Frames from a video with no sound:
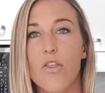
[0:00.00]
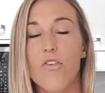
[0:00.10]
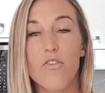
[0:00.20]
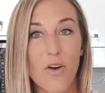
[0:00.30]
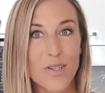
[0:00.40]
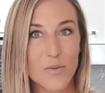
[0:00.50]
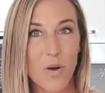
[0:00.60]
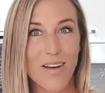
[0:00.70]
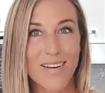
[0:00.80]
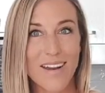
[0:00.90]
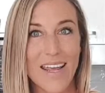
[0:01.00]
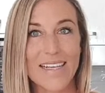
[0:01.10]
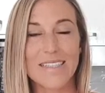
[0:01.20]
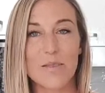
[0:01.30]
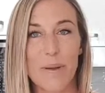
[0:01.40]
The first one
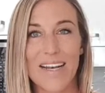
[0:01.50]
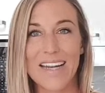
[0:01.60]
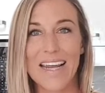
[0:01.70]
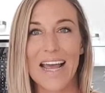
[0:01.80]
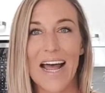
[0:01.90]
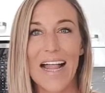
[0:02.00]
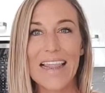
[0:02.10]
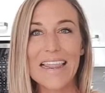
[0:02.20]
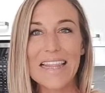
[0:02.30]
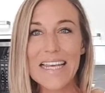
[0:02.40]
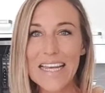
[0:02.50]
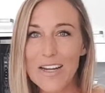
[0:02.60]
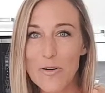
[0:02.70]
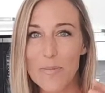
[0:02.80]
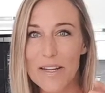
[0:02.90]
is spending a
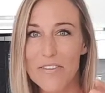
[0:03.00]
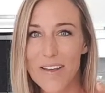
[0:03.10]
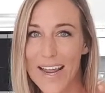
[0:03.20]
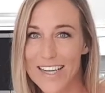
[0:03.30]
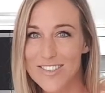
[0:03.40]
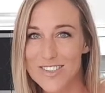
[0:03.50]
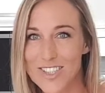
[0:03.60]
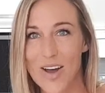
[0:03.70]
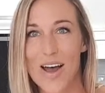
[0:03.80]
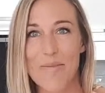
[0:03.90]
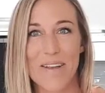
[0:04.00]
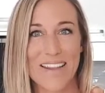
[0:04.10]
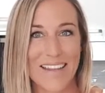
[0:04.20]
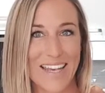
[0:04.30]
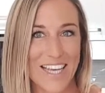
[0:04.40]
little bit of extra time
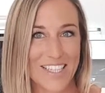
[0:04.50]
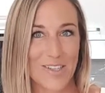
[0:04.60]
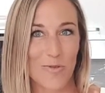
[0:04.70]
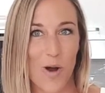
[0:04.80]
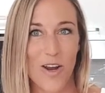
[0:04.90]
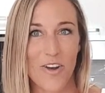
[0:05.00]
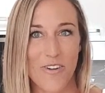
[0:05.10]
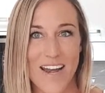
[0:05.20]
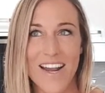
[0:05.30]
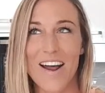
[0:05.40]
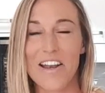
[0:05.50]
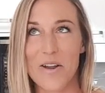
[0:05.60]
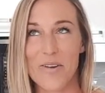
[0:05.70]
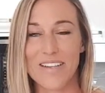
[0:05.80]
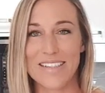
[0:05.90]
in the kitchen while you're in it. I
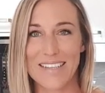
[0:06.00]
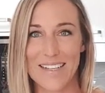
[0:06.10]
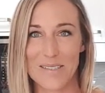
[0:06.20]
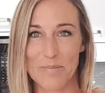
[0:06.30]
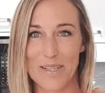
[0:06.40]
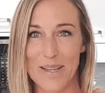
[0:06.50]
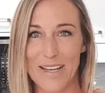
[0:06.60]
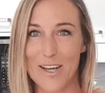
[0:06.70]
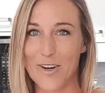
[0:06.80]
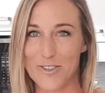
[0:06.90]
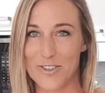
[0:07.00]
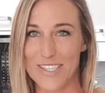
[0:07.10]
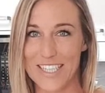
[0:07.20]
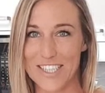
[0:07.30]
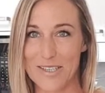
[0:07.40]
know this sounds a bit like a
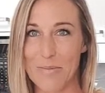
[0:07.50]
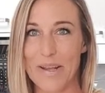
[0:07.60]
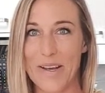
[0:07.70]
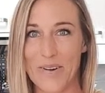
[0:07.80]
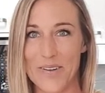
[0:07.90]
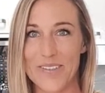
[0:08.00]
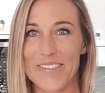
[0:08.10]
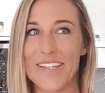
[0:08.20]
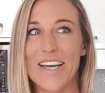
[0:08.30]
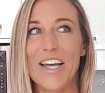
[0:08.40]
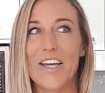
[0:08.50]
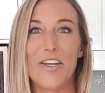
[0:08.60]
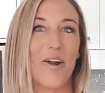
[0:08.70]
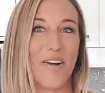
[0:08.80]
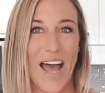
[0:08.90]
contradiction because
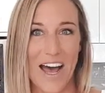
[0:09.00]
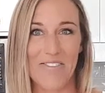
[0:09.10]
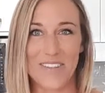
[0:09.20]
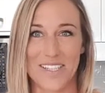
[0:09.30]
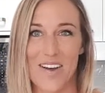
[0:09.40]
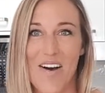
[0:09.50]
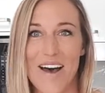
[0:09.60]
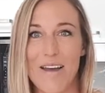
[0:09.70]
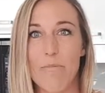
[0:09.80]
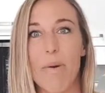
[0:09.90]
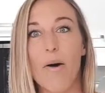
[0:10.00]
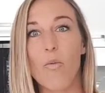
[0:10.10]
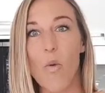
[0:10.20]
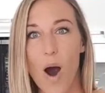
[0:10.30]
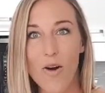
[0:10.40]
you don't have the time, but
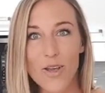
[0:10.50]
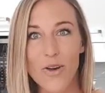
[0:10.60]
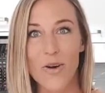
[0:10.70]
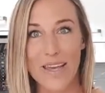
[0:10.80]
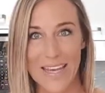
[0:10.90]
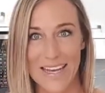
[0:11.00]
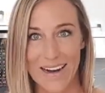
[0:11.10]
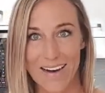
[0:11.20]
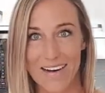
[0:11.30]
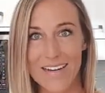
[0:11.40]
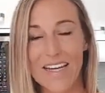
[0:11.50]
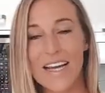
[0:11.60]
while you're here,